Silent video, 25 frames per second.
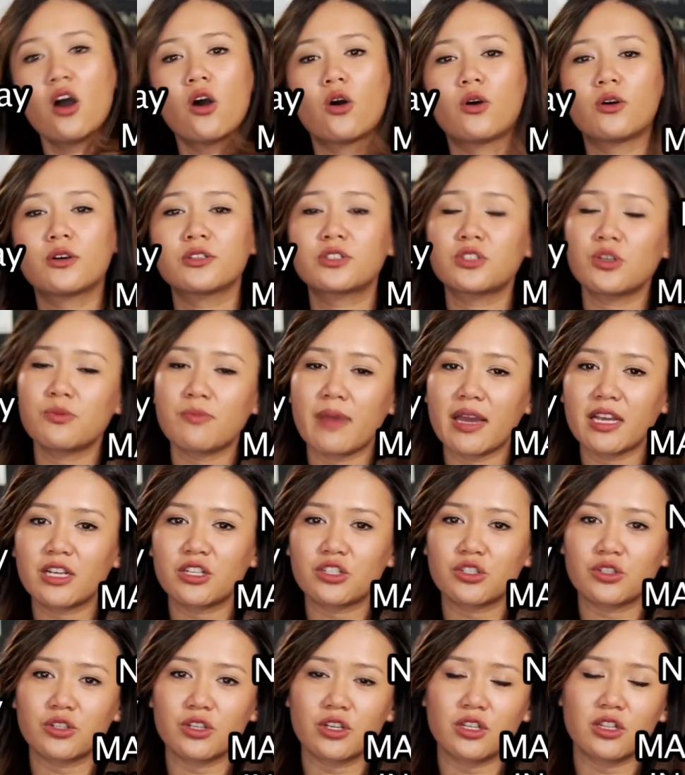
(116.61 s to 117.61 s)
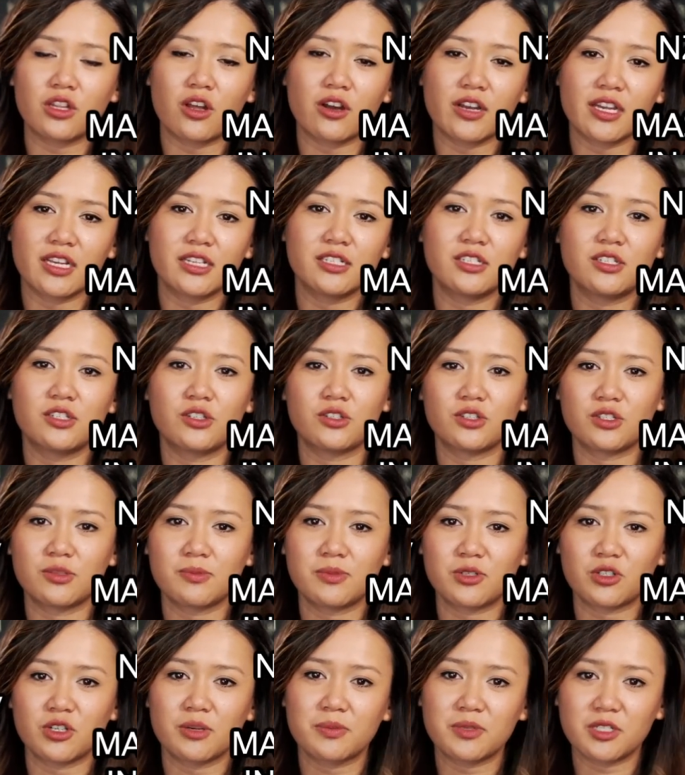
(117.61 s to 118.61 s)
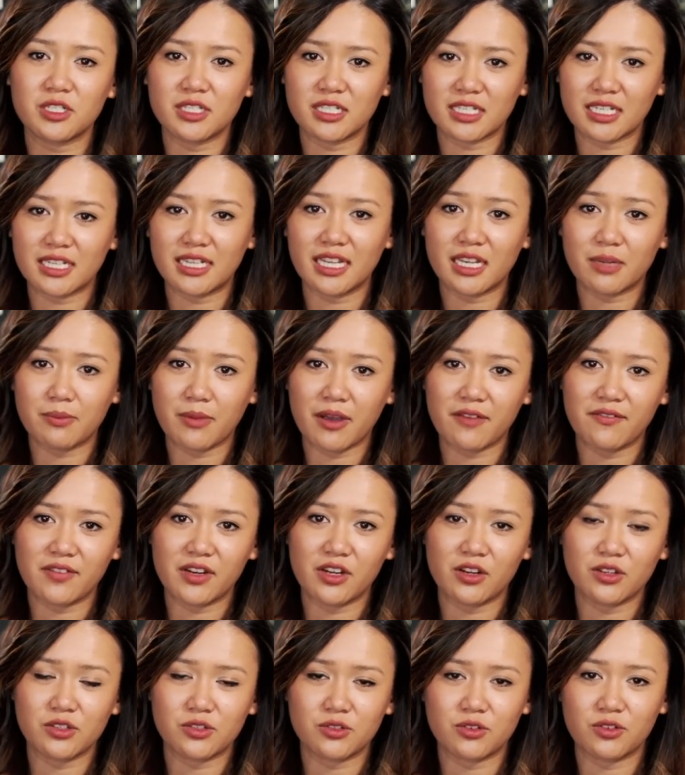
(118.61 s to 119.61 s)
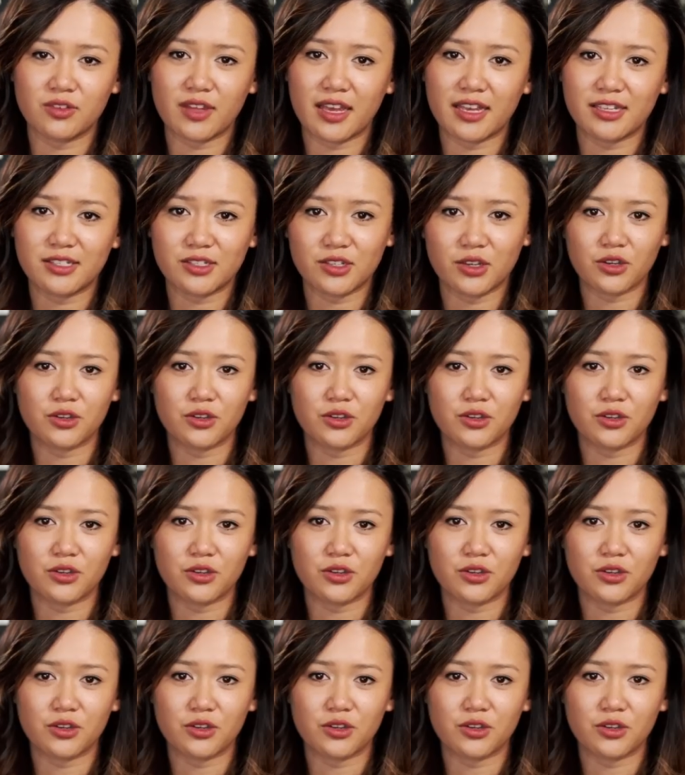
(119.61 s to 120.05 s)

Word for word: Also, make sure you log into your subscriptions and click my videos through there